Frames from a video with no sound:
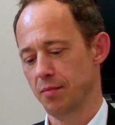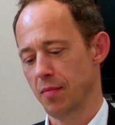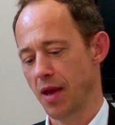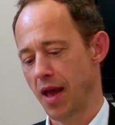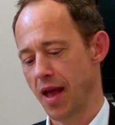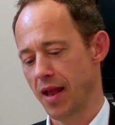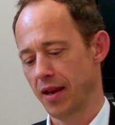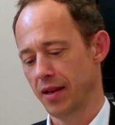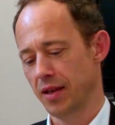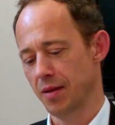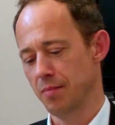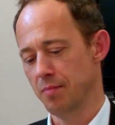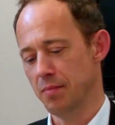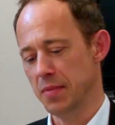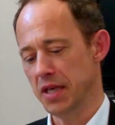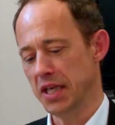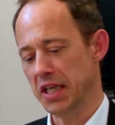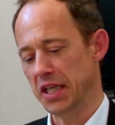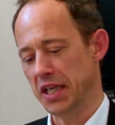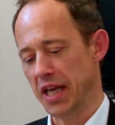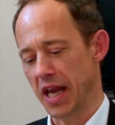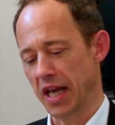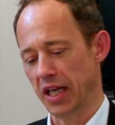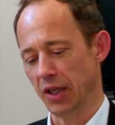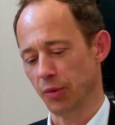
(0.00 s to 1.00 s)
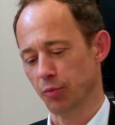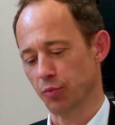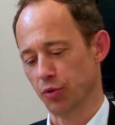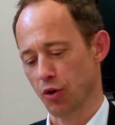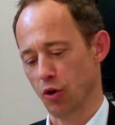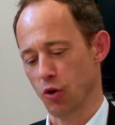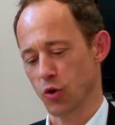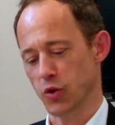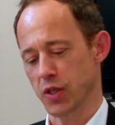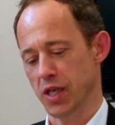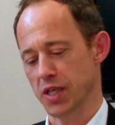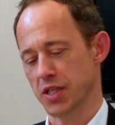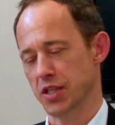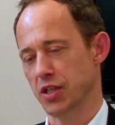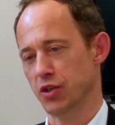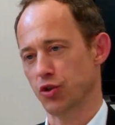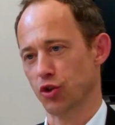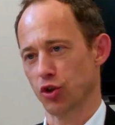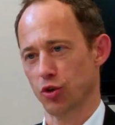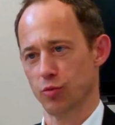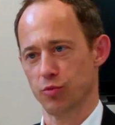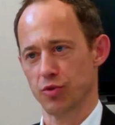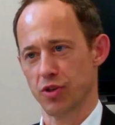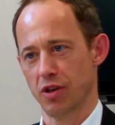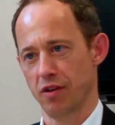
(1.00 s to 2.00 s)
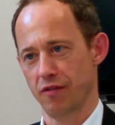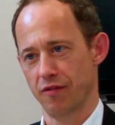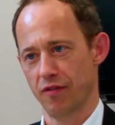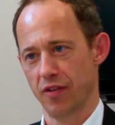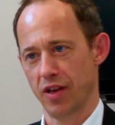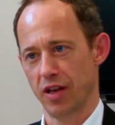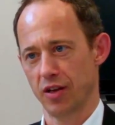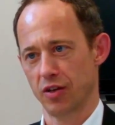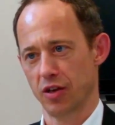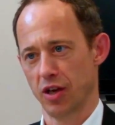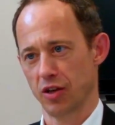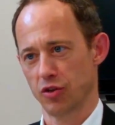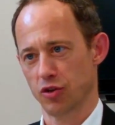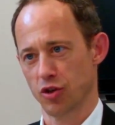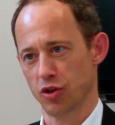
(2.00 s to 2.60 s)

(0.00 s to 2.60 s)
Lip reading: and the mediating process in terms of